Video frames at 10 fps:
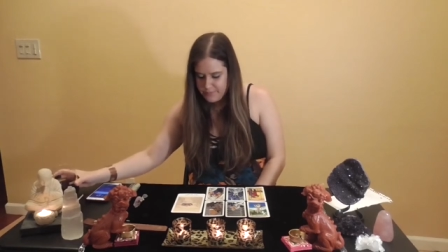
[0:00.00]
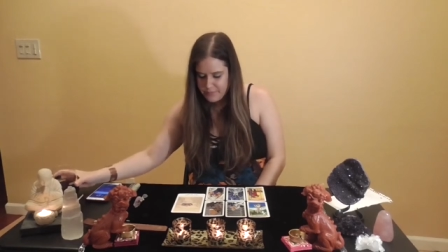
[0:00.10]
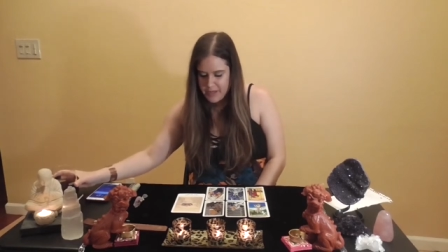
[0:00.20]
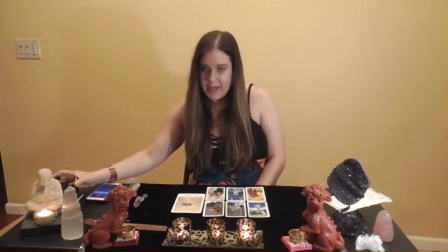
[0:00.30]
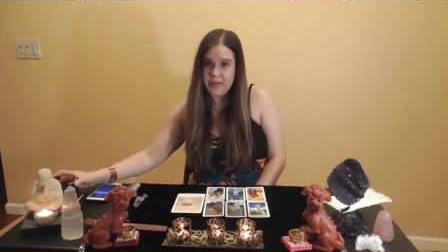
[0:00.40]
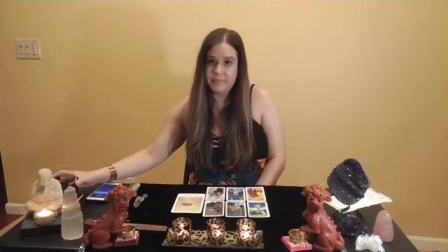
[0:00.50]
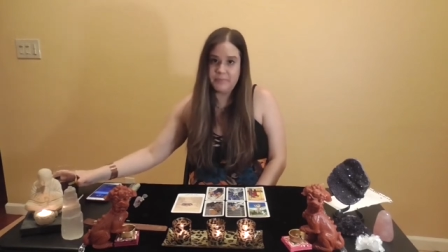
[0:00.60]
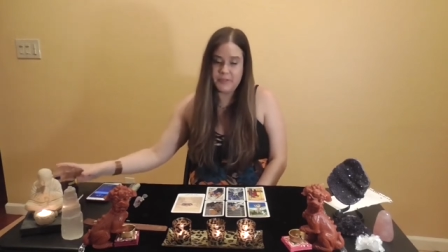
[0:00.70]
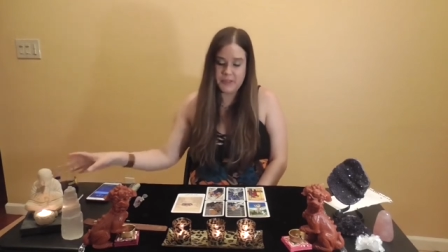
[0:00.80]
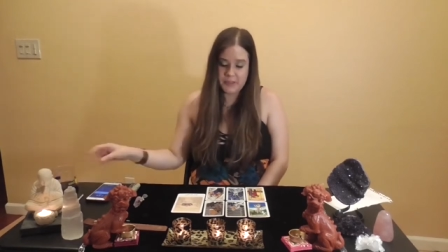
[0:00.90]
Okay,
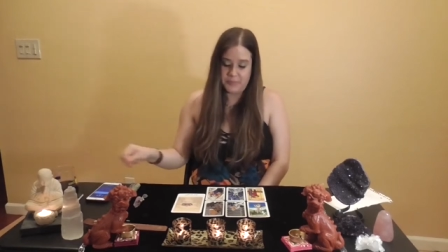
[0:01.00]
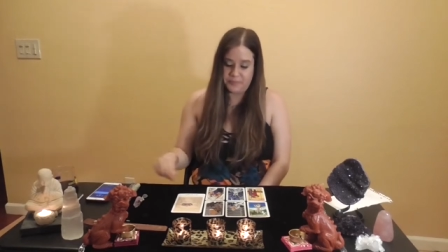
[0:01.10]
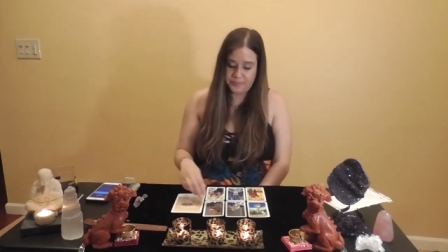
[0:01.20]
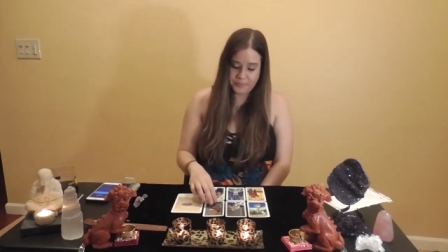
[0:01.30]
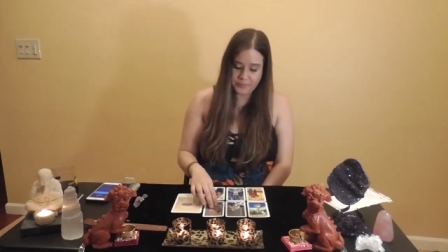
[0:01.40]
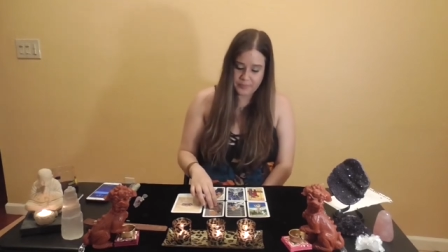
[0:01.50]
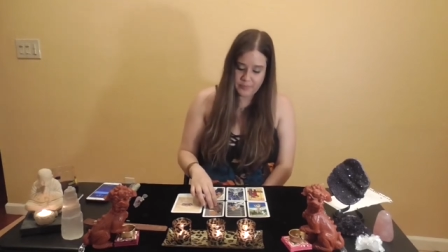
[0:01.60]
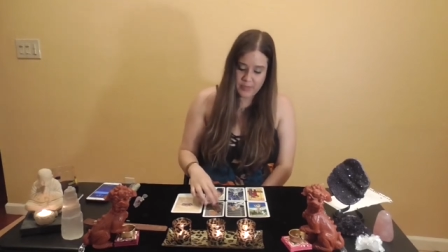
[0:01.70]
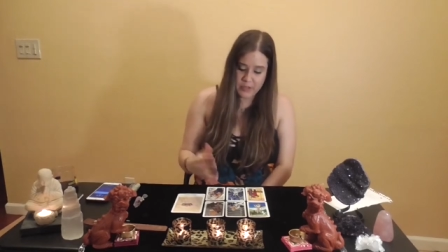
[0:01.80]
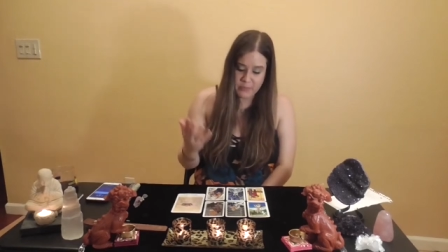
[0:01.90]
so
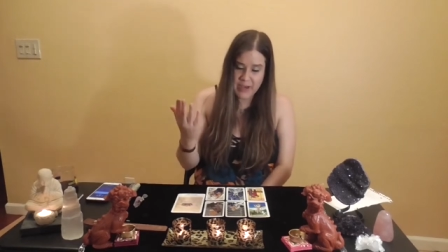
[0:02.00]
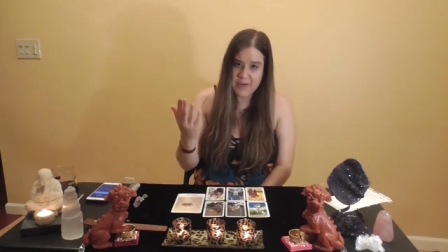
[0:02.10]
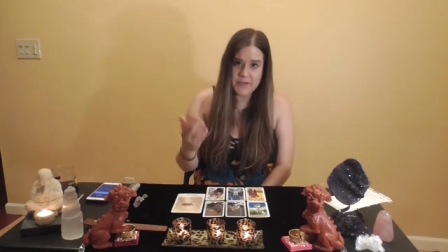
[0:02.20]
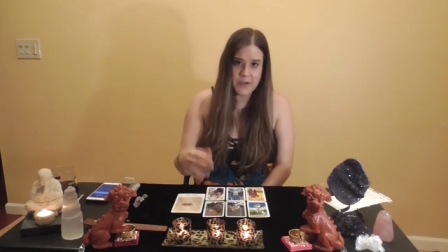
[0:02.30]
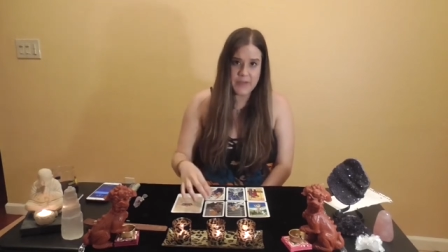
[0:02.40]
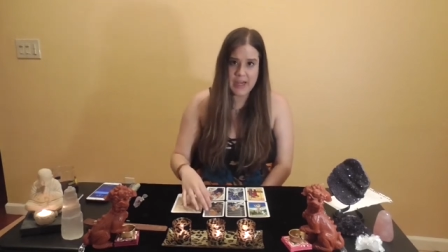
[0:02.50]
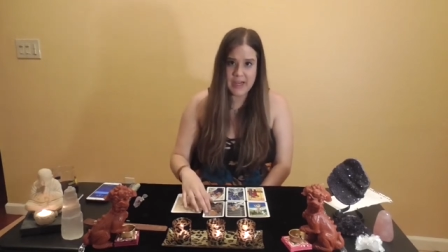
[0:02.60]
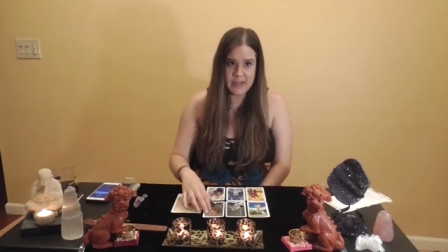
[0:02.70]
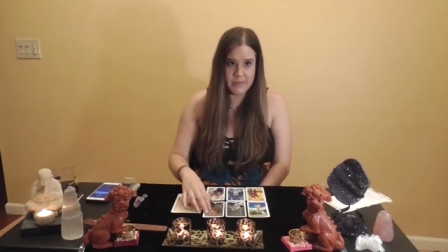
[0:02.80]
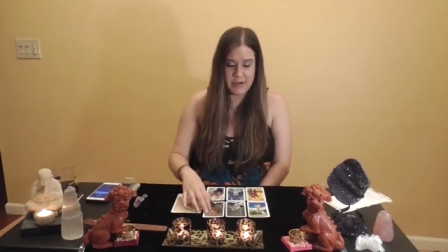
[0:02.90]
you might have known
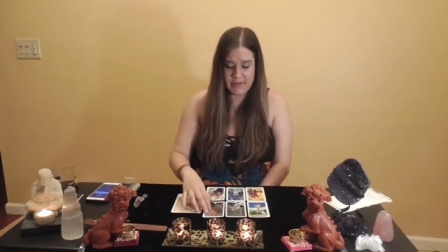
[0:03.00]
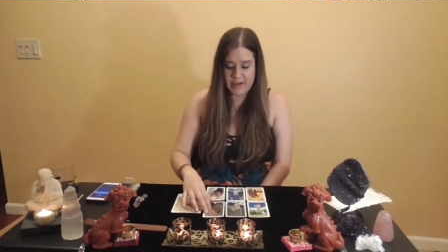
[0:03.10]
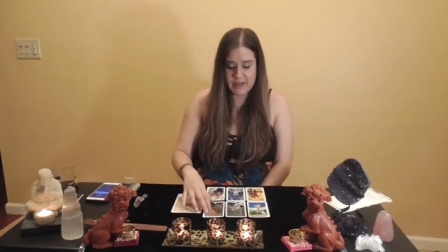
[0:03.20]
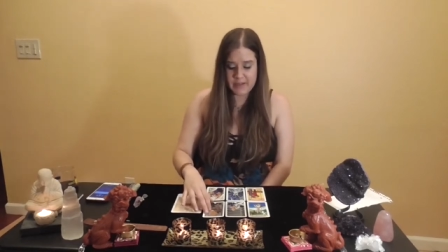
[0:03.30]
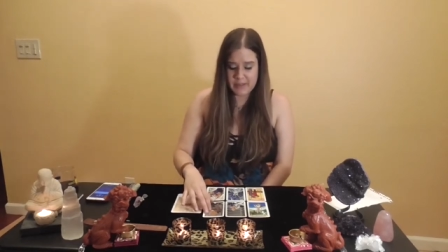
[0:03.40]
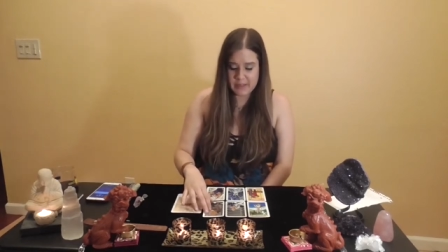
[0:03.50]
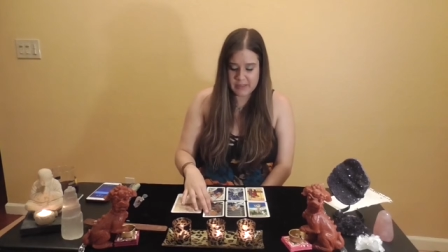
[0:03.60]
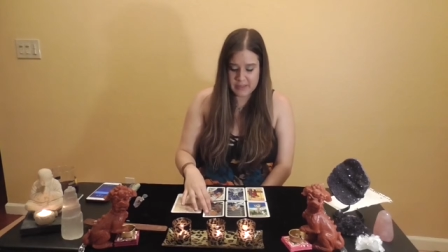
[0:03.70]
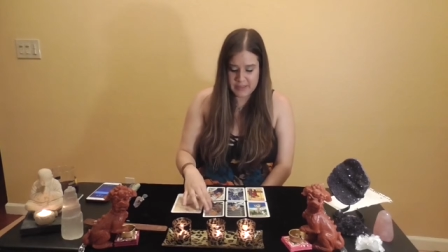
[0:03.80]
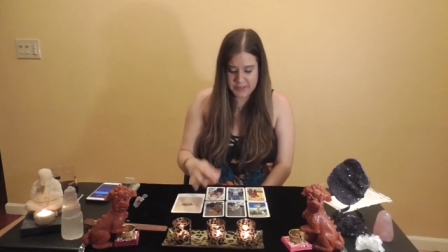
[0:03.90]
that, you might have had an
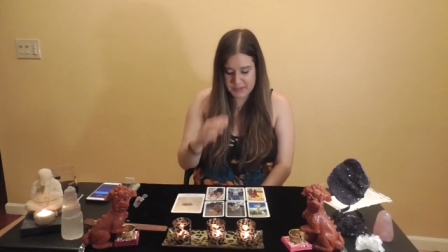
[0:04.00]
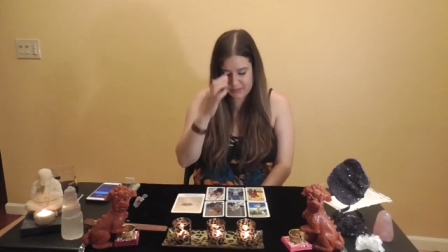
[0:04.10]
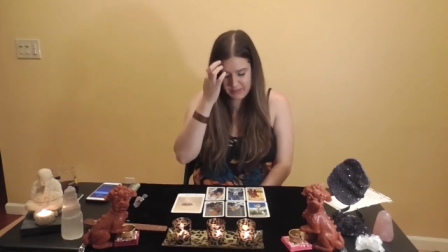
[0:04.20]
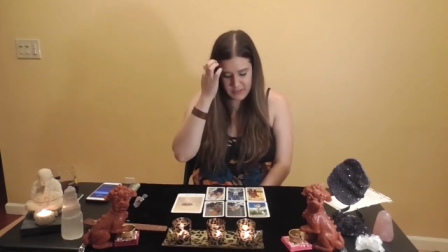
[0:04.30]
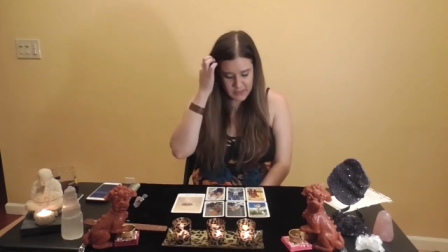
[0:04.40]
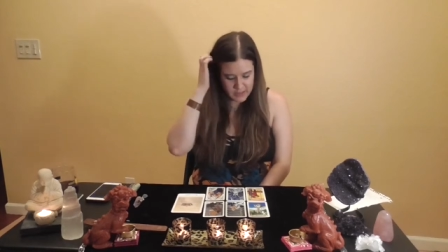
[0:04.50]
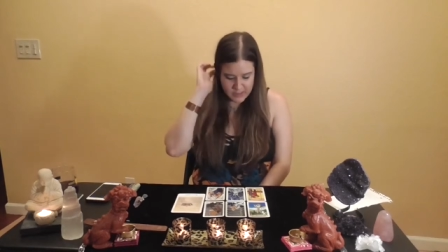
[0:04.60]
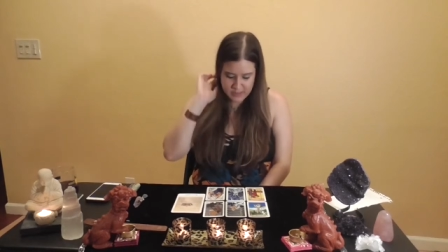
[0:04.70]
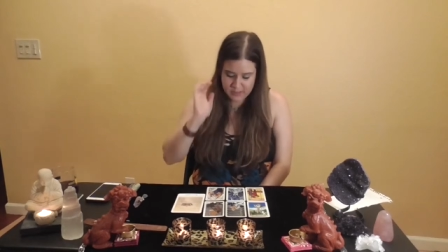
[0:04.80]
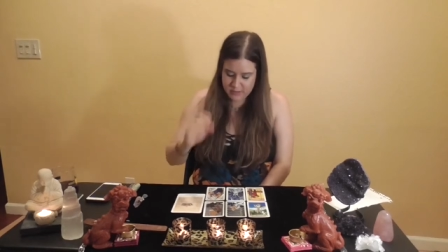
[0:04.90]
inclination,
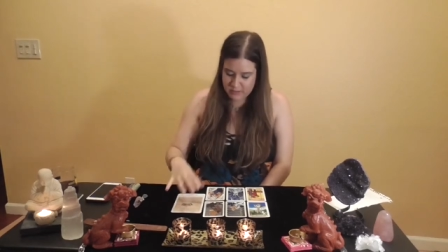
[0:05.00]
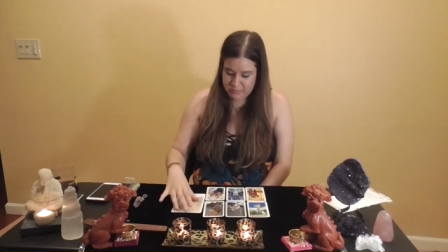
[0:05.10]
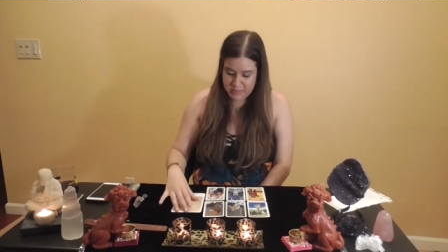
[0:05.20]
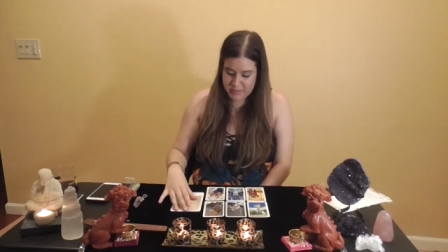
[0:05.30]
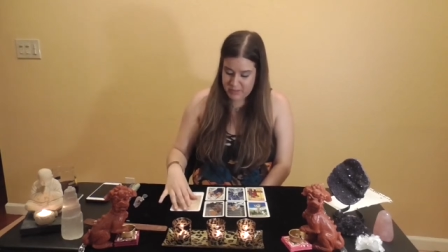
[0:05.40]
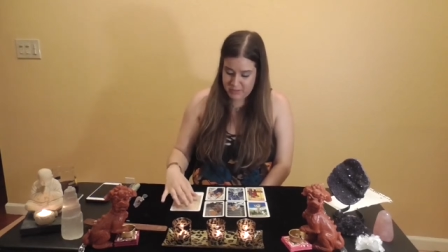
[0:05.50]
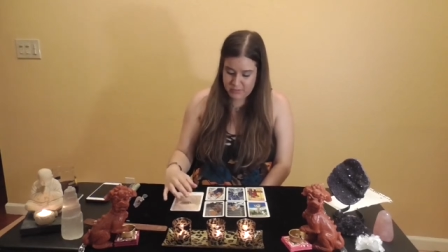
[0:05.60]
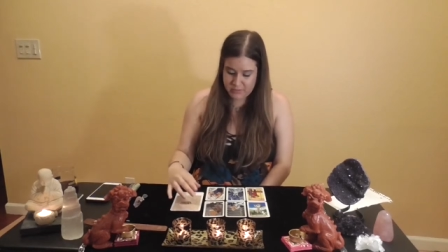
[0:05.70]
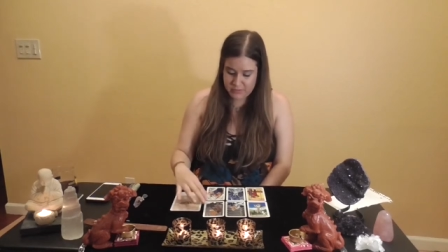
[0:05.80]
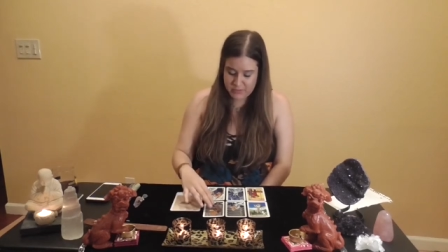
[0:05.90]
or maybe this is
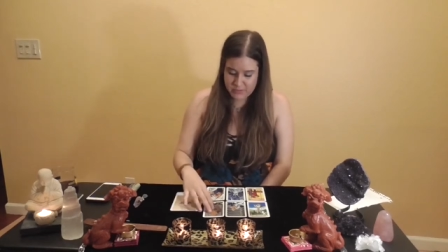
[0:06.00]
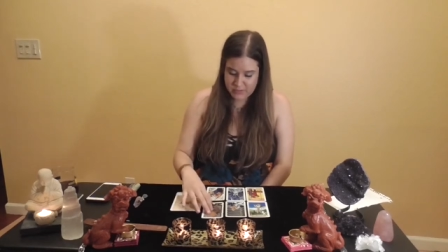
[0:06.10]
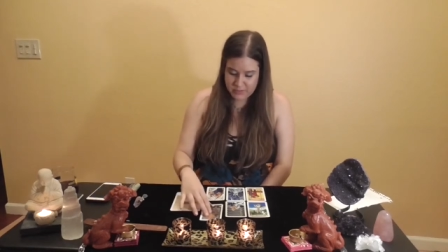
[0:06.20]
news to you.